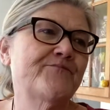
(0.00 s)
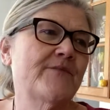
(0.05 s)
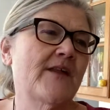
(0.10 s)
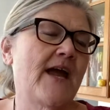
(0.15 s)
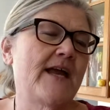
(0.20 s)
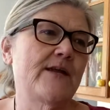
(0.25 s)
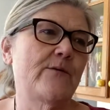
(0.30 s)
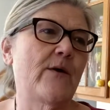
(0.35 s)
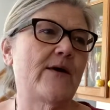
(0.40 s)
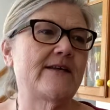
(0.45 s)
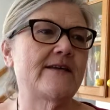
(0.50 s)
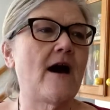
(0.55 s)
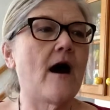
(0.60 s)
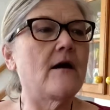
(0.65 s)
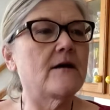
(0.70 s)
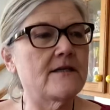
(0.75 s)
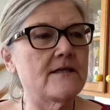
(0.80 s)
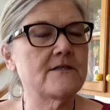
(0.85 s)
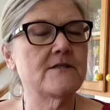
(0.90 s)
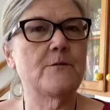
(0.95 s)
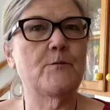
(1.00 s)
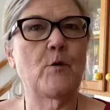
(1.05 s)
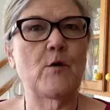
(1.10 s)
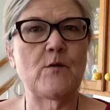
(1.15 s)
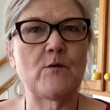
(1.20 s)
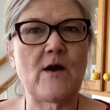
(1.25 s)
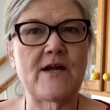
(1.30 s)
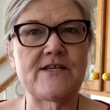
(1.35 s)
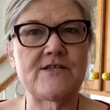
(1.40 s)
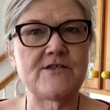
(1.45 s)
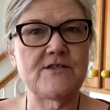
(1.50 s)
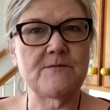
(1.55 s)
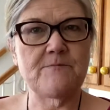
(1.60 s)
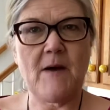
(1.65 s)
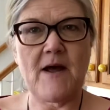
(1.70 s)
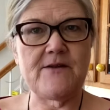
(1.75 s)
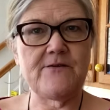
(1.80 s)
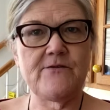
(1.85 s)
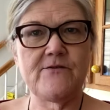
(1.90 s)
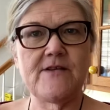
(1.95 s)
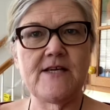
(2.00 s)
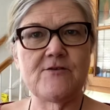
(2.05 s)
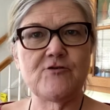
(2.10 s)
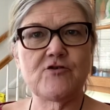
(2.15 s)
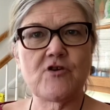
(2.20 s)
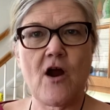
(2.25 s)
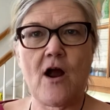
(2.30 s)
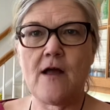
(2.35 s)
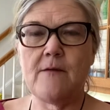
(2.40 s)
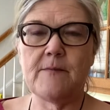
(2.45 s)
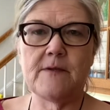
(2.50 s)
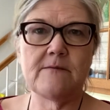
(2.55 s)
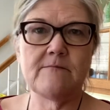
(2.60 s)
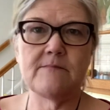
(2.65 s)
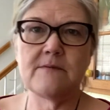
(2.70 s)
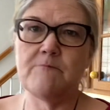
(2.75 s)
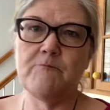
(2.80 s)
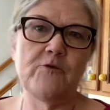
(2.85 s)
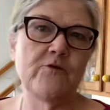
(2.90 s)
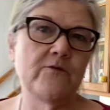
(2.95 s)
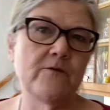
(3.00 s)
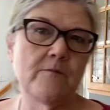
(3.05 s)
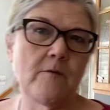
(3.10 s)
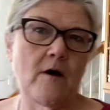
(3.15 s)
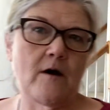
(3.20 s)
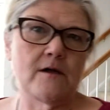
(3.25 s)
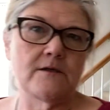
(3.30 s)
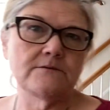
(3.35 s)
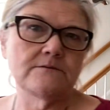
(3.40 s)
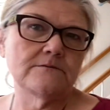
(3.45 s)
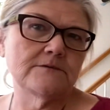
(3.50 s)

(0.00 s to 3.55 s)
anyway, I'll get to a point where I can just buy anything, try them, and move them on,